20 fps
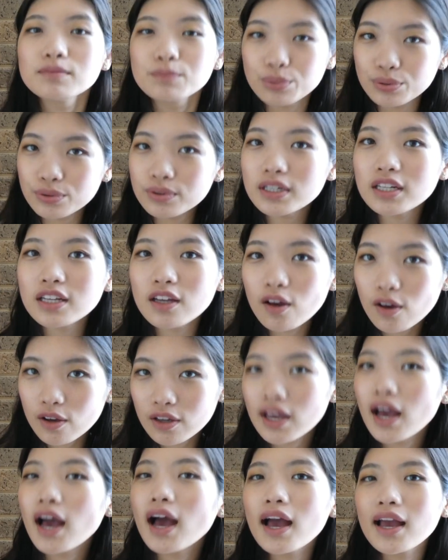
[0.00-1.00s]
pretty
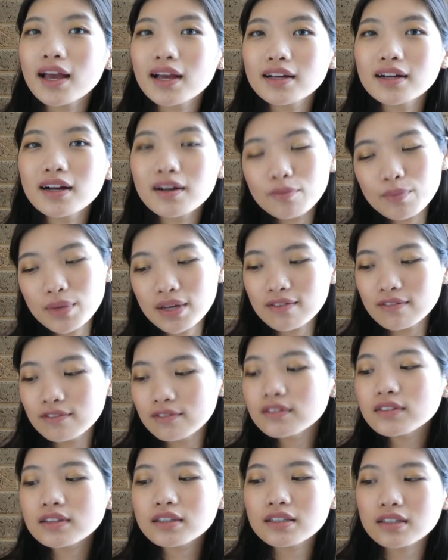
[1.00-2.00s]
okay. I
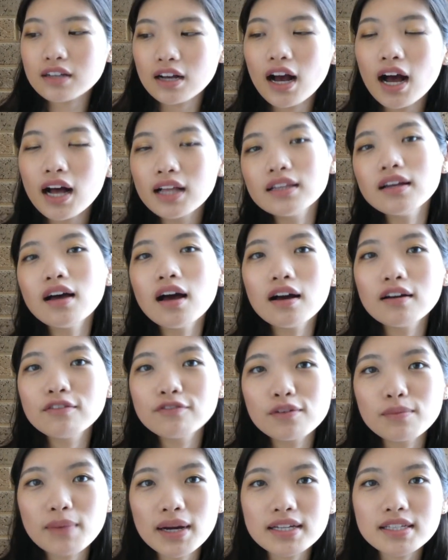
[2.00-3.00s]
mean, the color
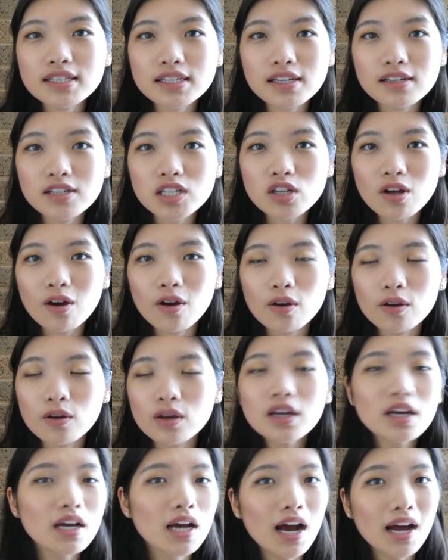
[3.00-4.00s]
for my skin
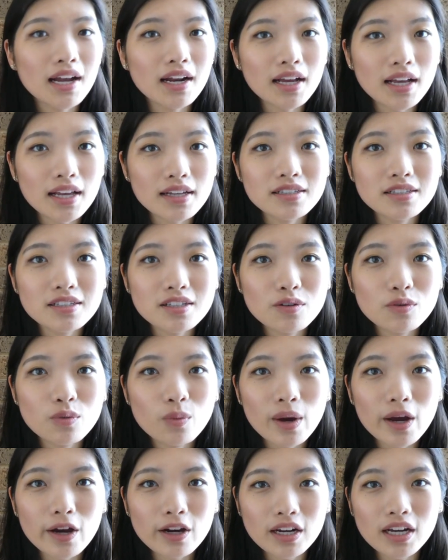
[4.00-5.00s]
tone, and I can still
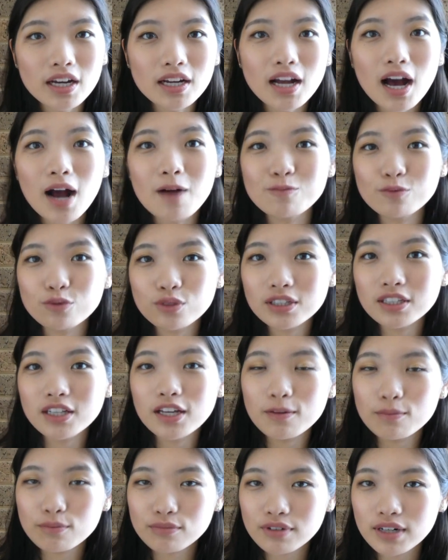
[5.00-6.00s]
wear it, I'm
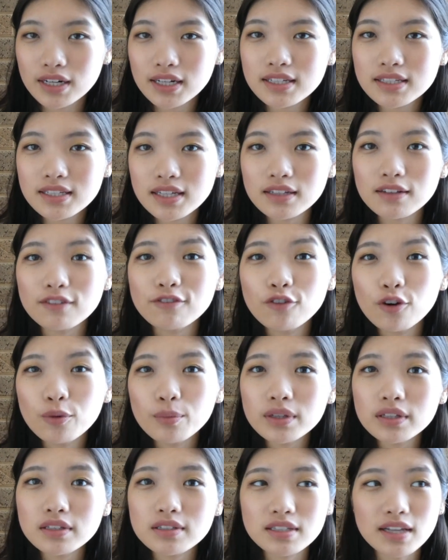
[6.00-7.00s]
really impressed, and the
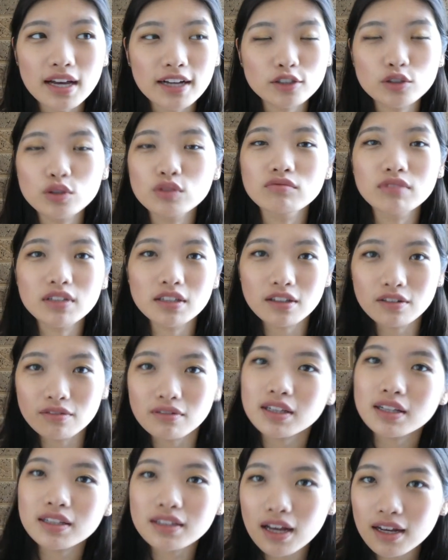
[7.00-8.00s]
formula is actually really
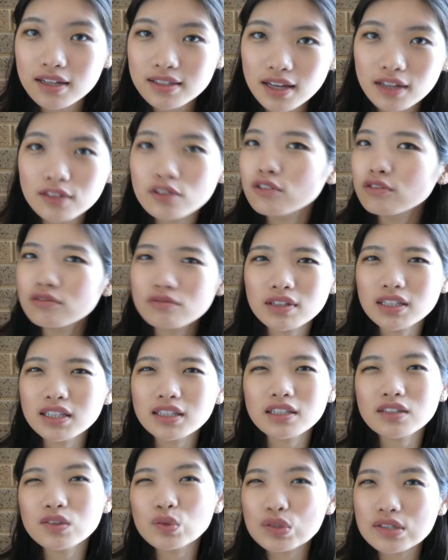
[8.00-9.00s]
really nice. I don't
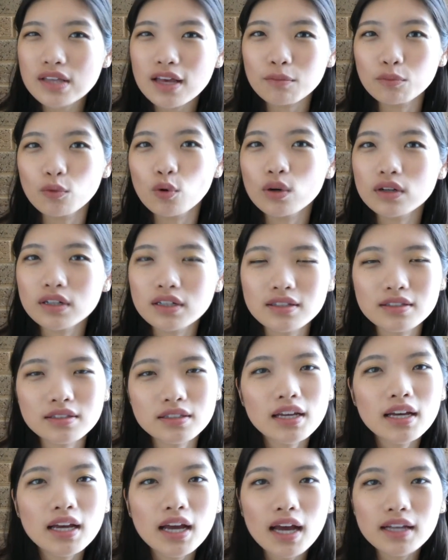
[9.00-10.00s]
really need to say more because
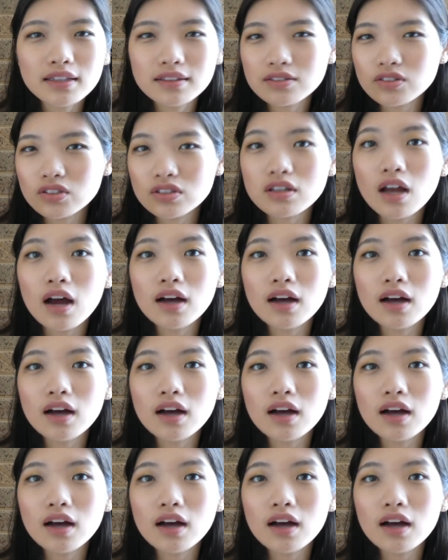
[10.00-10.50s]
there's